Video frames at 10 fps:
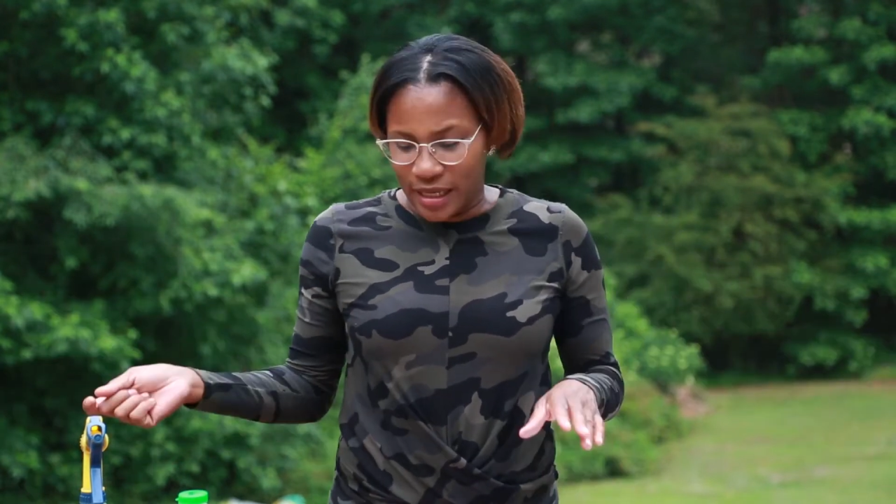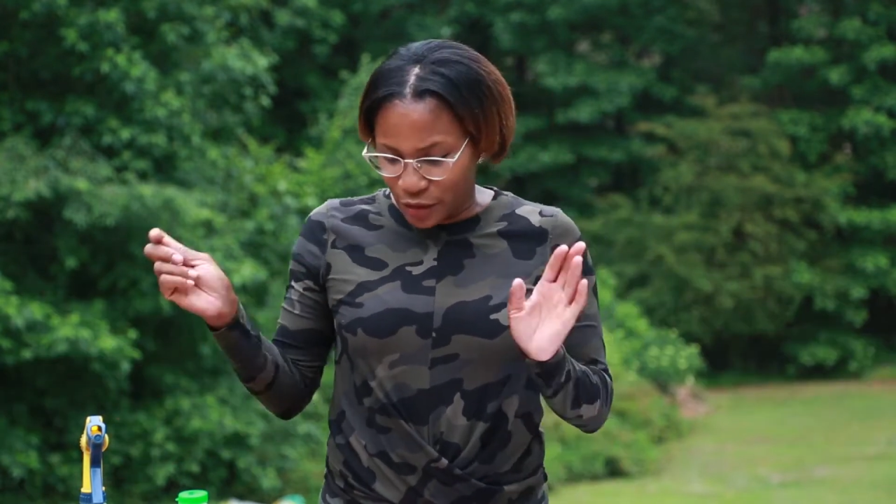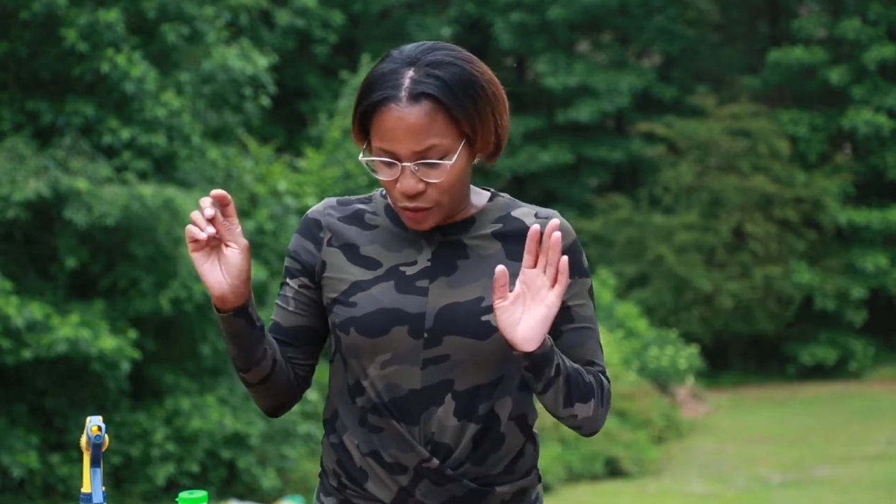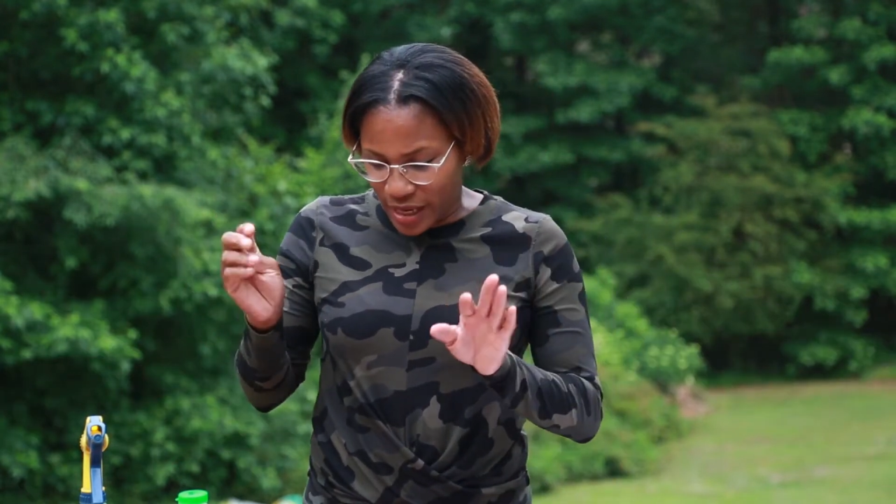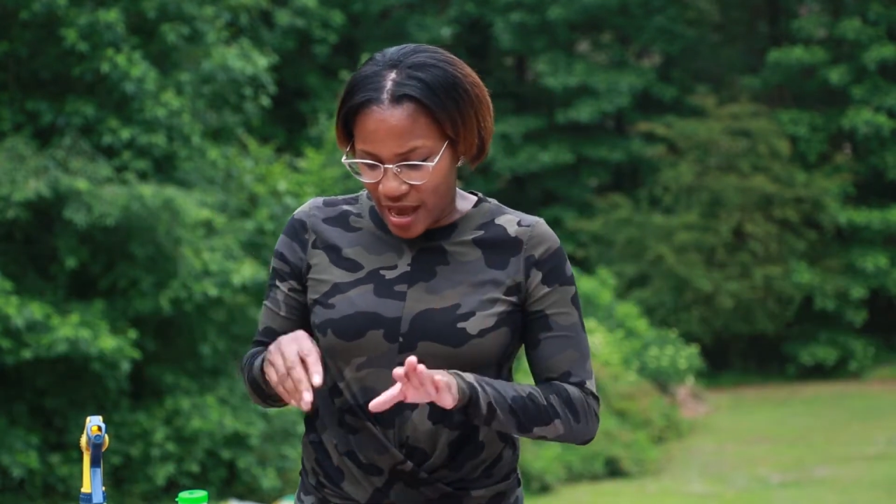
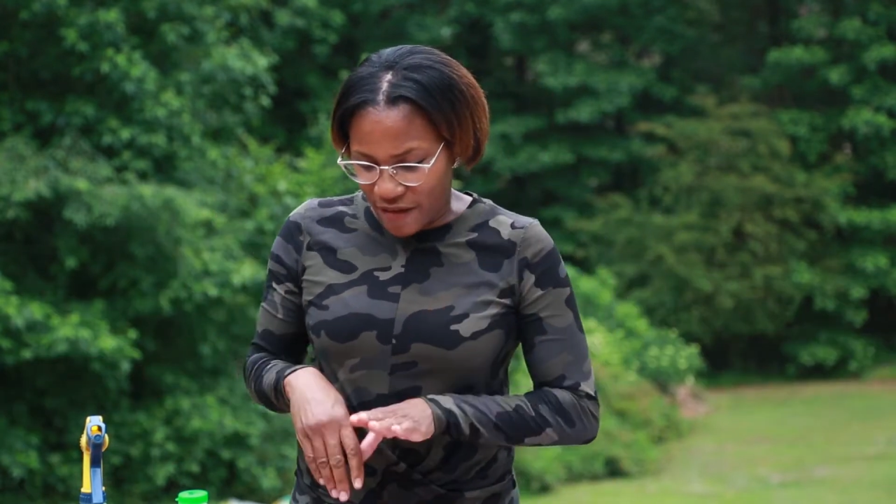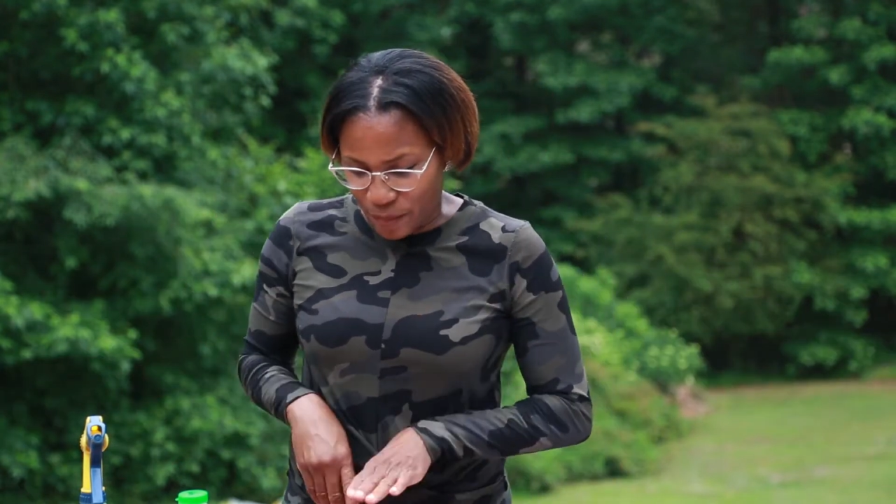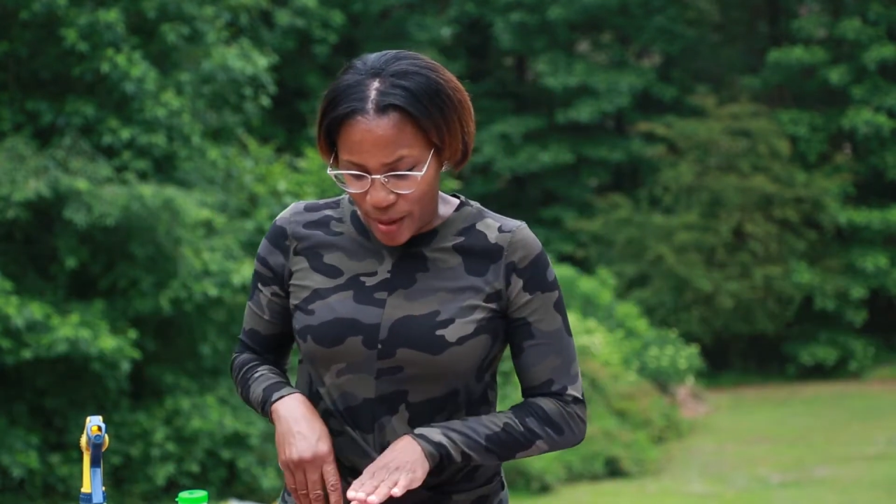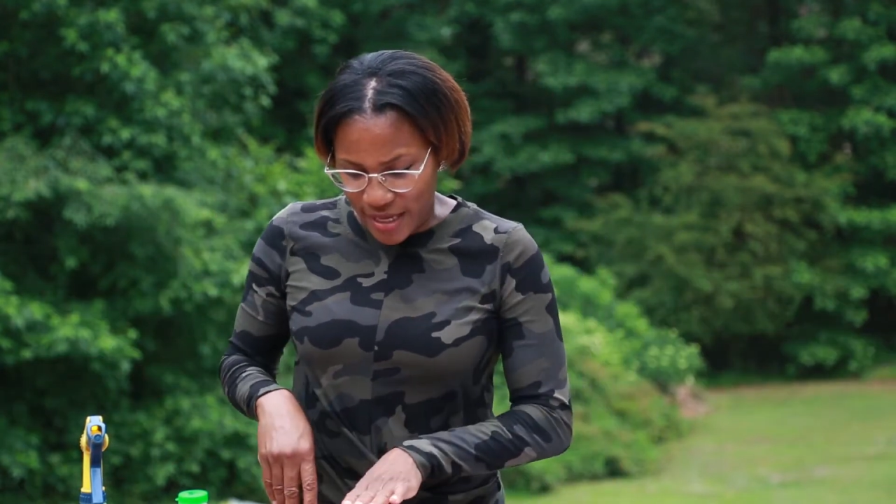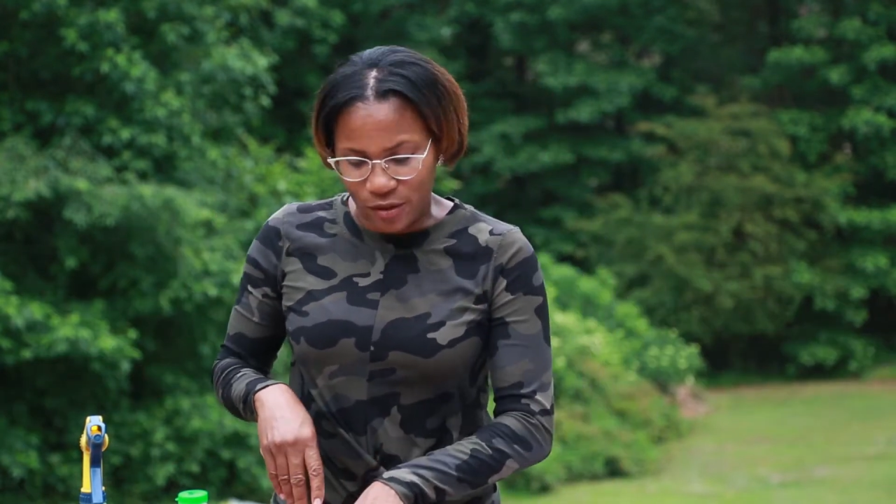And you can have
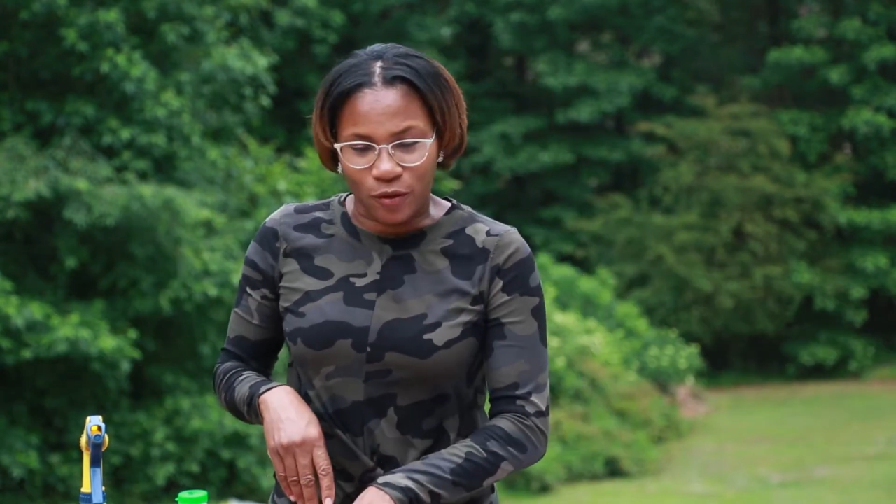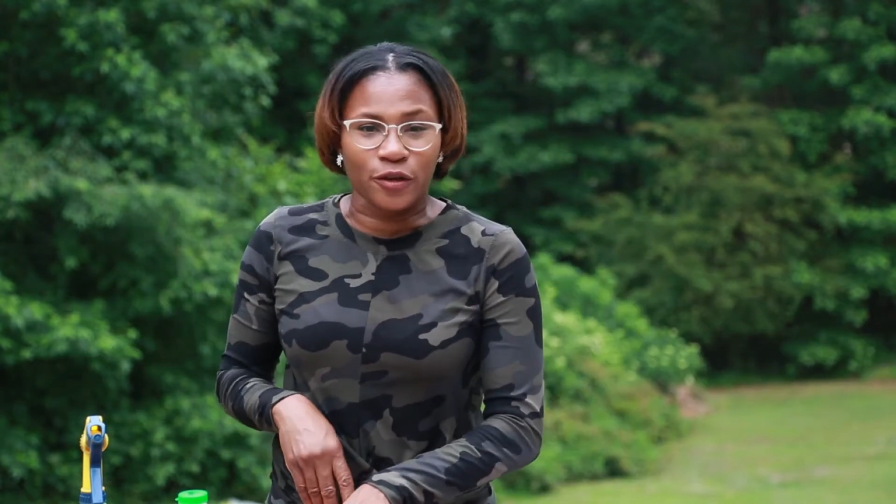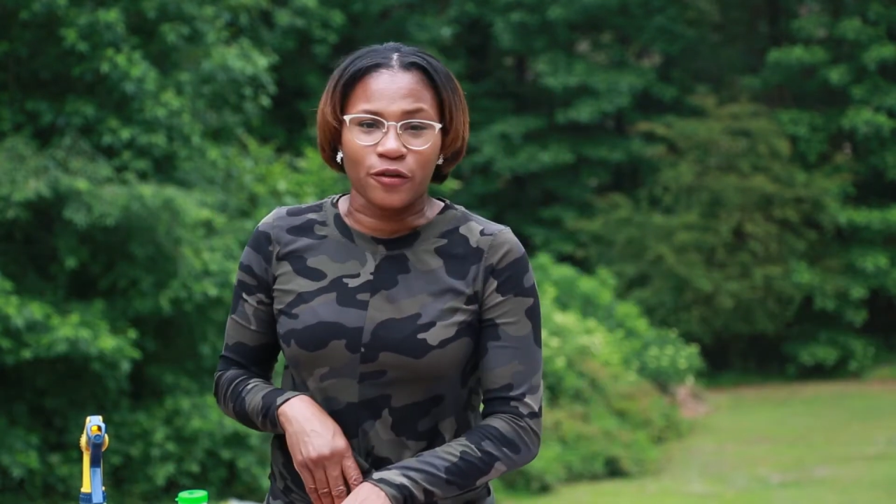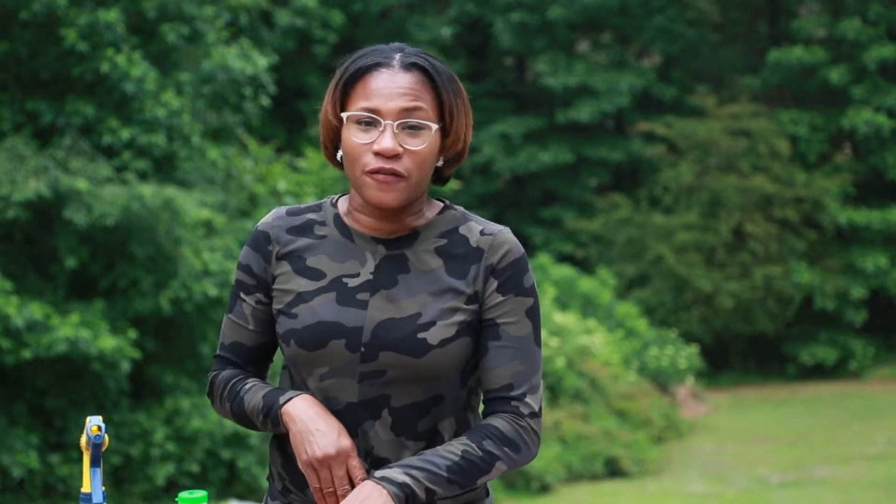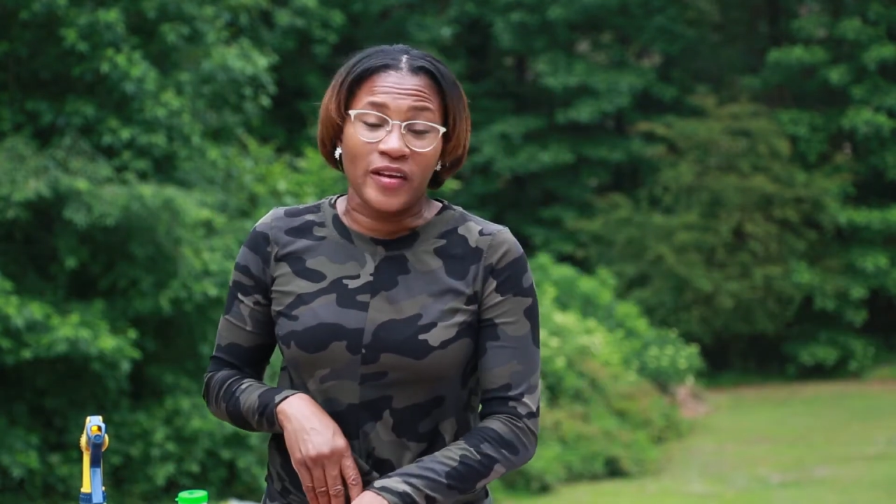pests
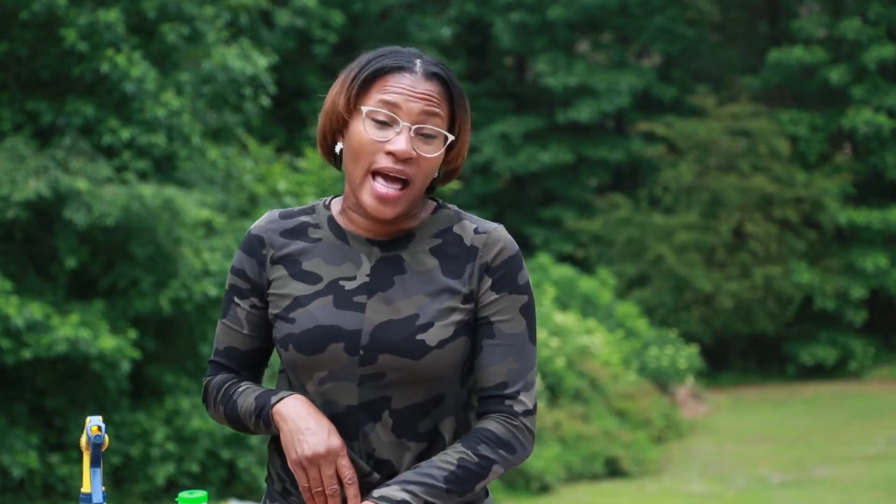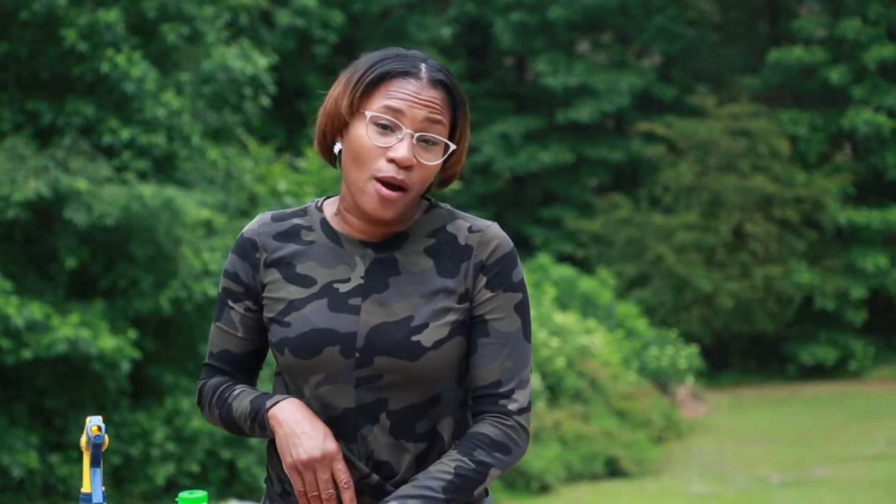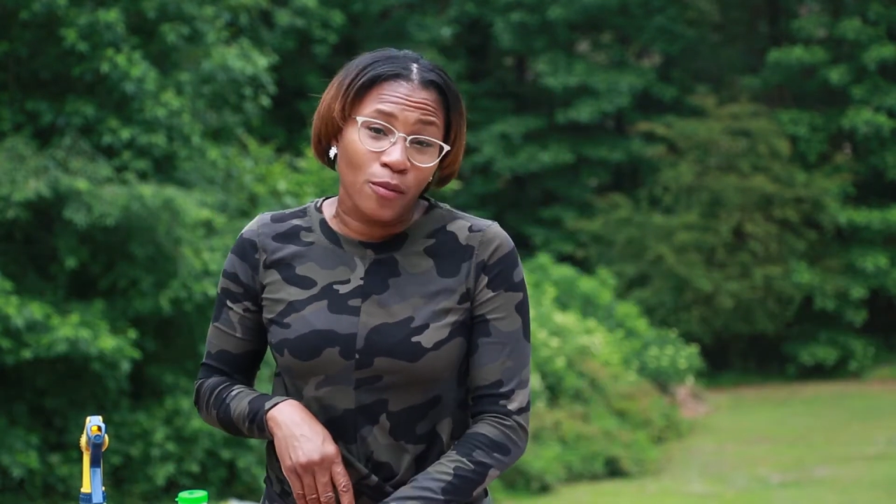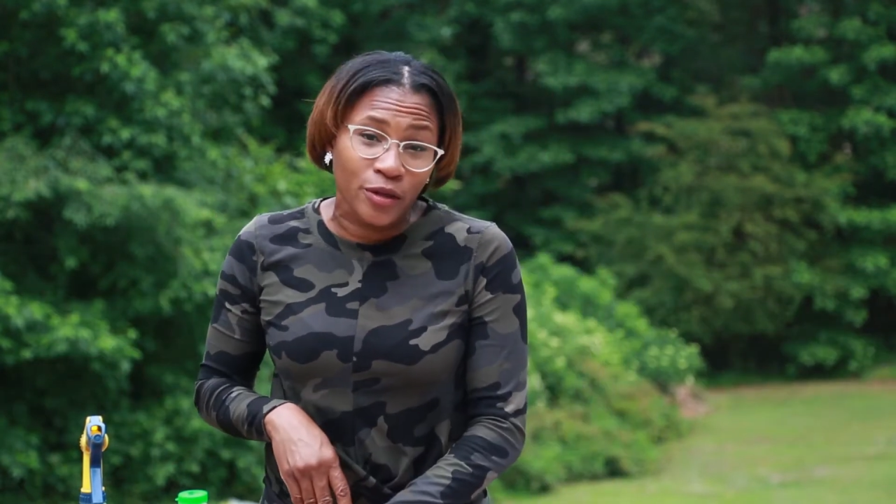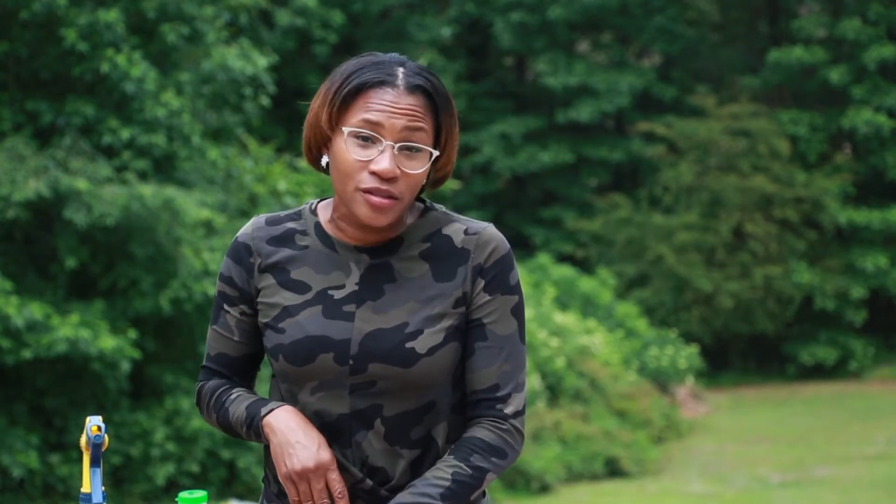on your
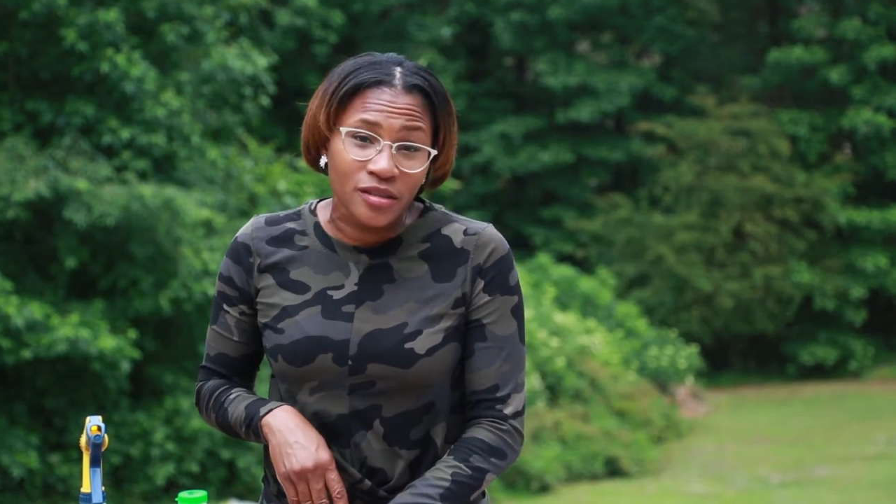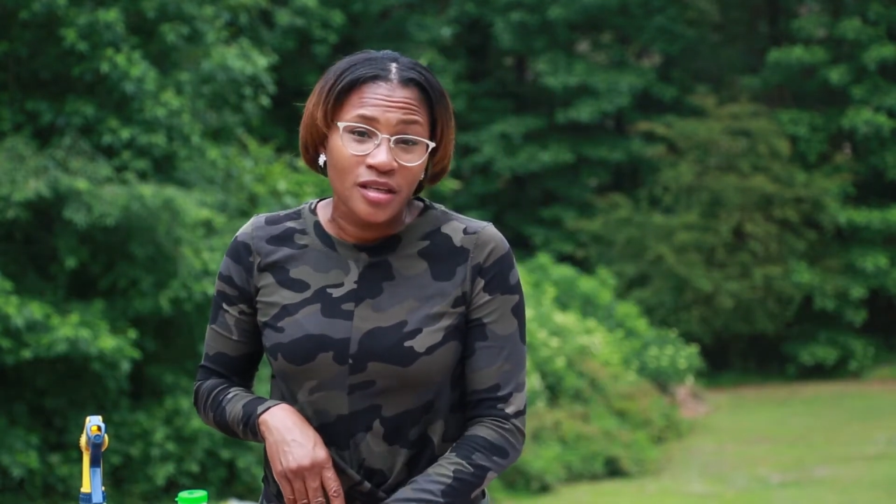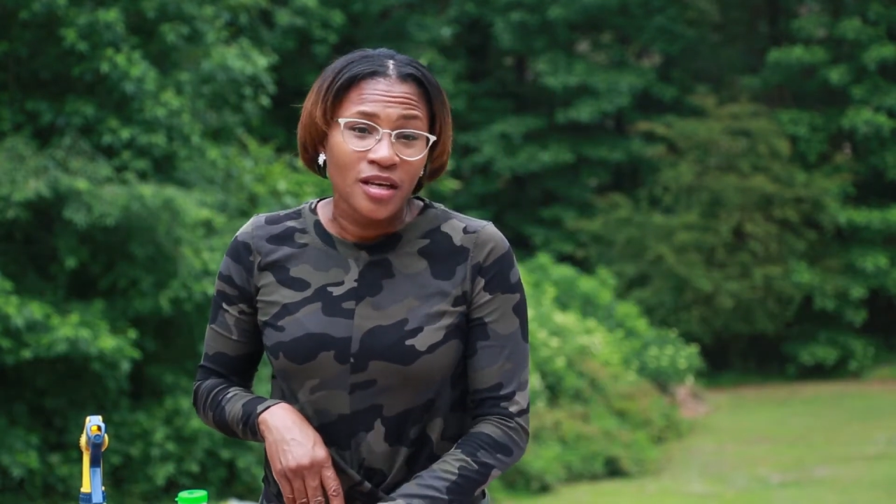flowers.